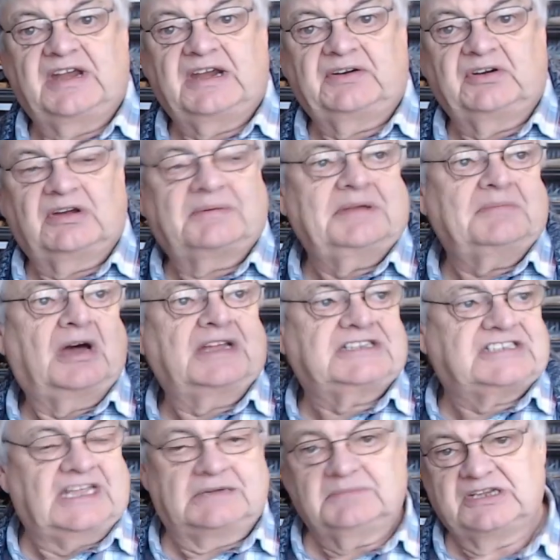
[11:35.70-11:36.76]
aerial. I mean, my
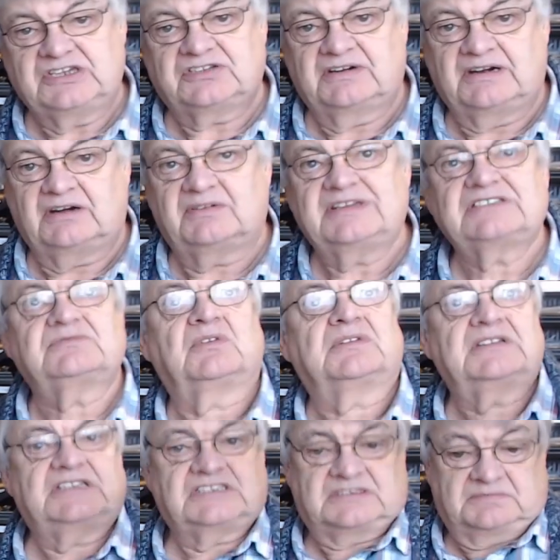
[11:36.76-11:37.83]
10-metre aerial, it's
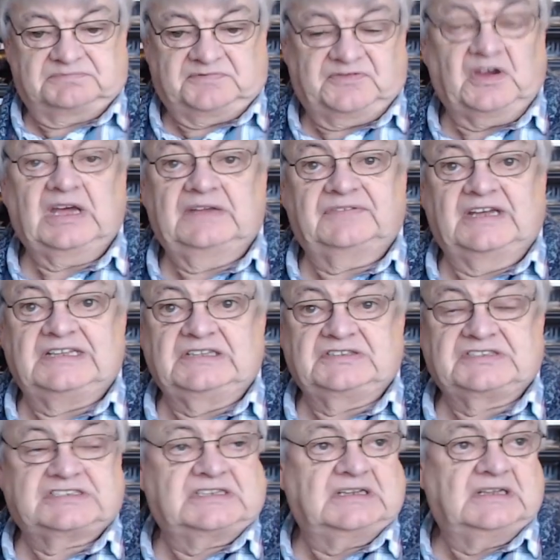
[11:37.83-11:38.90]

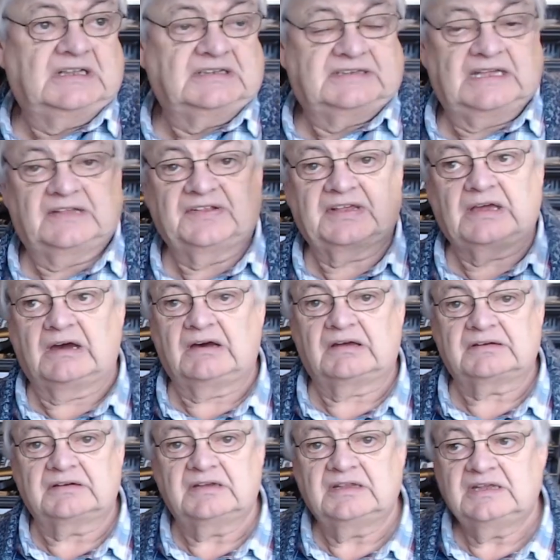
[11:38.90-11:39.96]
5/8 down the
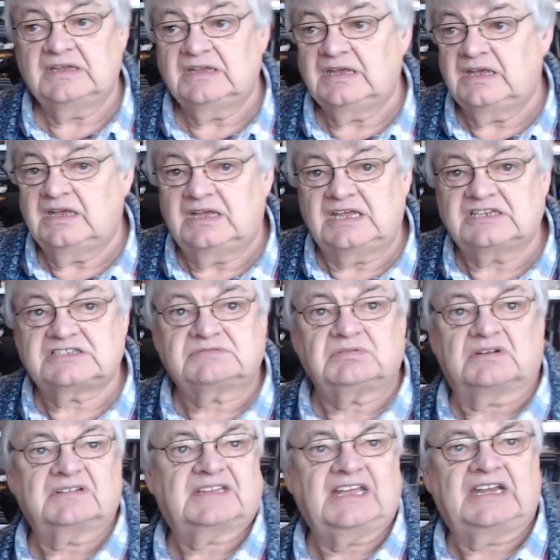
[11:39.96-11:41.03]
garden. It's
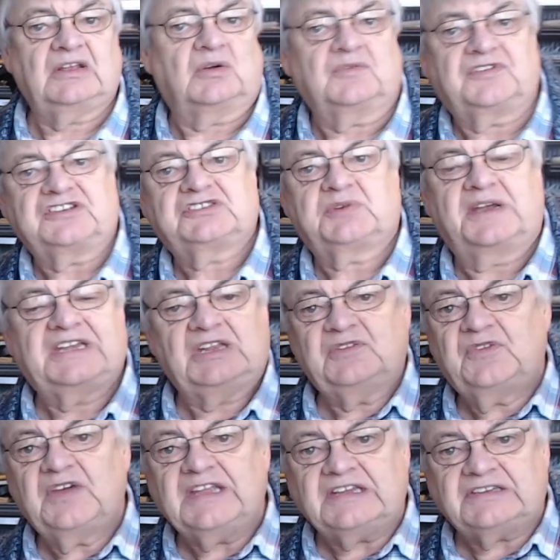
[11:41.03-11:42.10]
getting on for 20
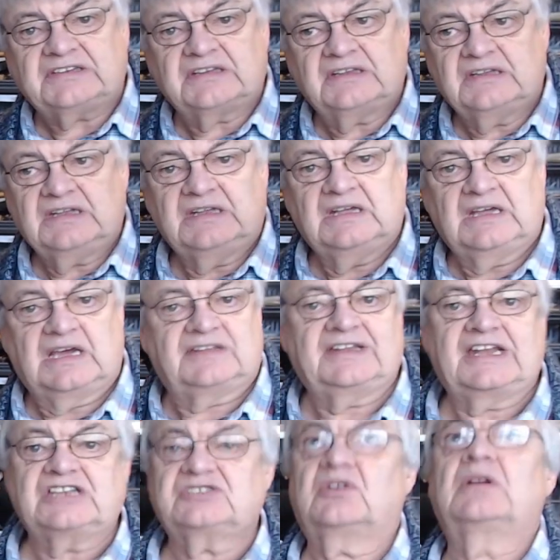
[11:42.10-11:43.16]
feet. And then
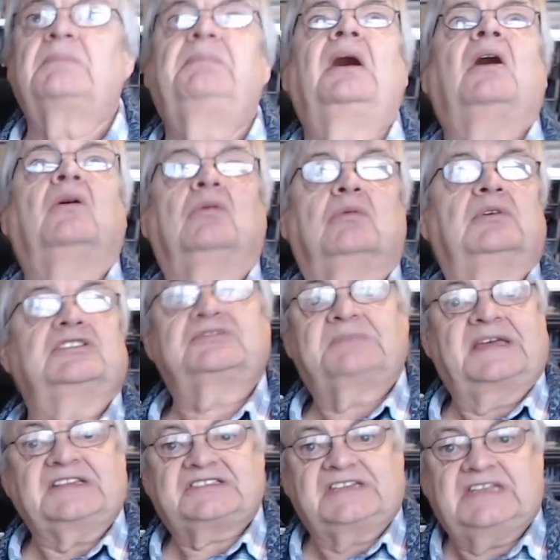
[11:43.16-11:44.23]
it's on a pole, which
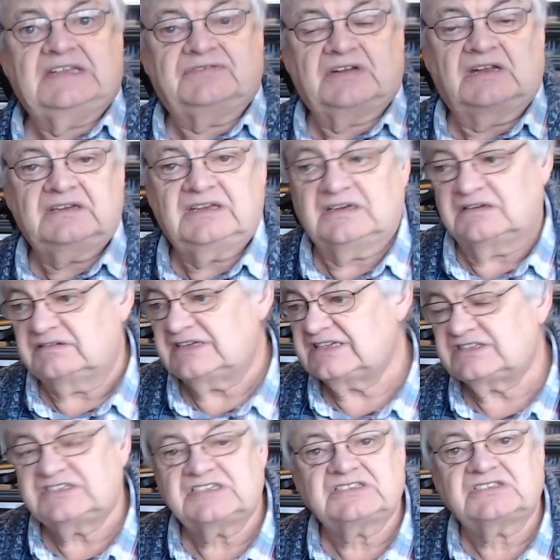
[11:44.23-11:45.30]
makes it even, it's
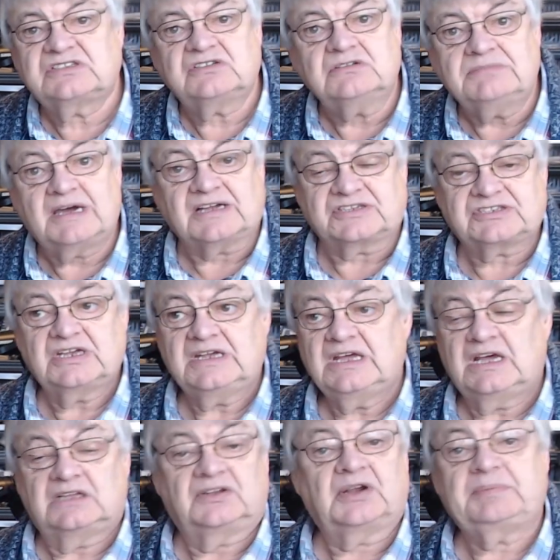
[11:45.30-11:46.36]
just too much.
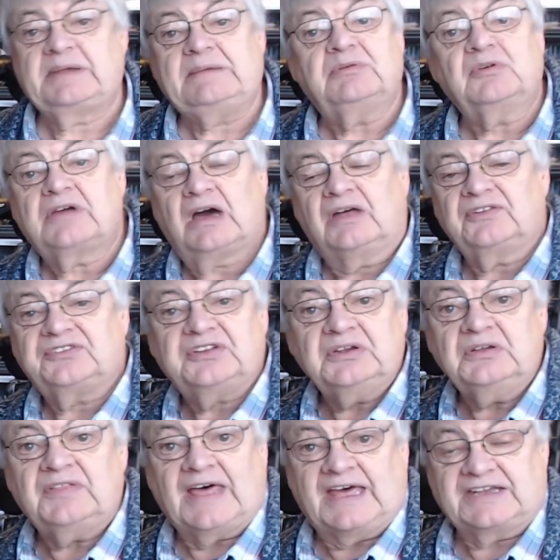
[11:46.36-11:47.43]
A lot of people can't do
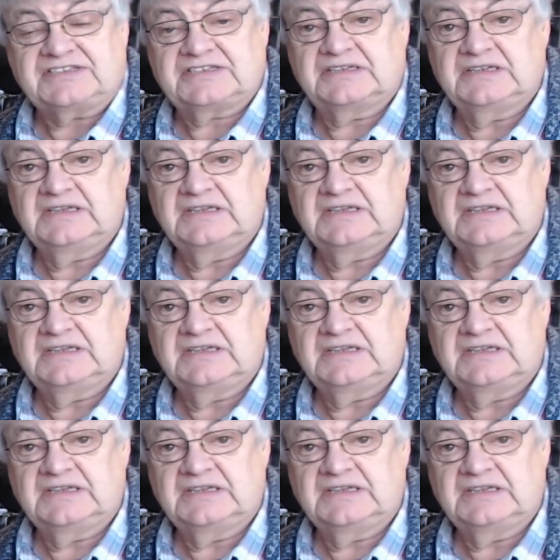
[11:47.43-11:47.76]
that.